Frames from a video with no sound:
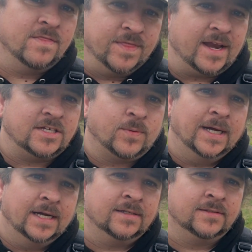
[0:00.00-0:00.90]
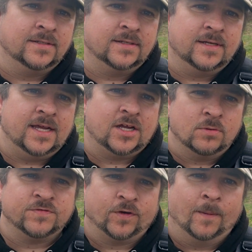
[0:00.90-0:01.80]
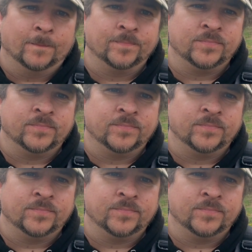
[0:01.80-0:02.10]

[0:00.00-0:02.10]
That is where it comes from,